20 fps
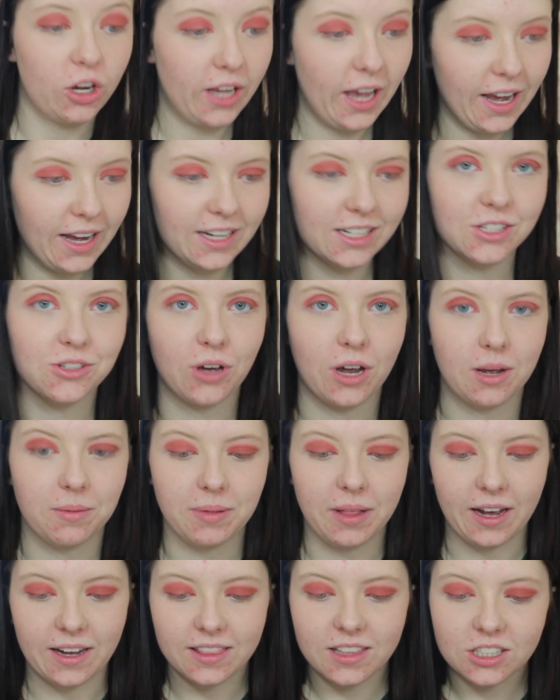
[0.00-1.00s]
Okay, so I
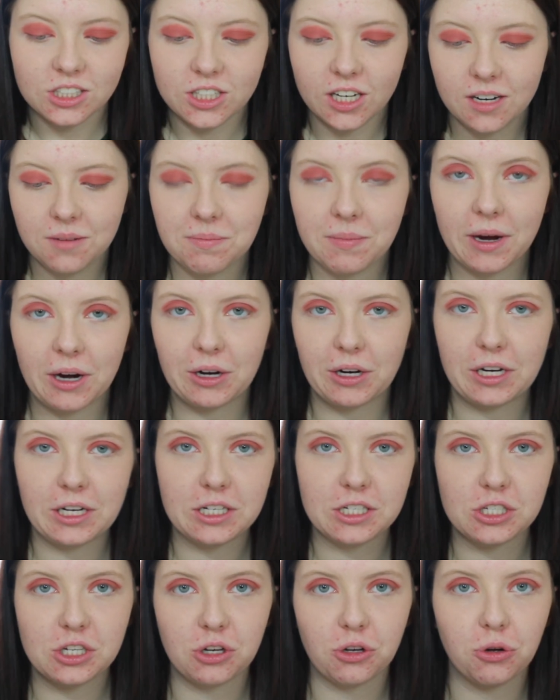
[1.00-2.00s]
applied the shade
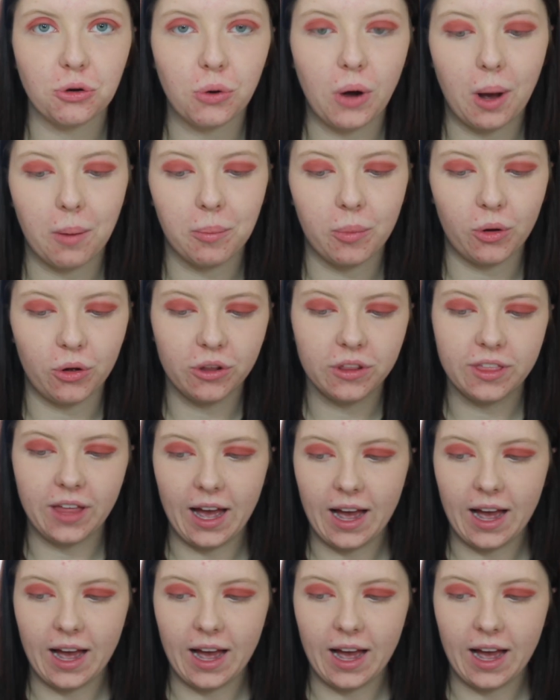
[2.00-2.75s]
Mary to both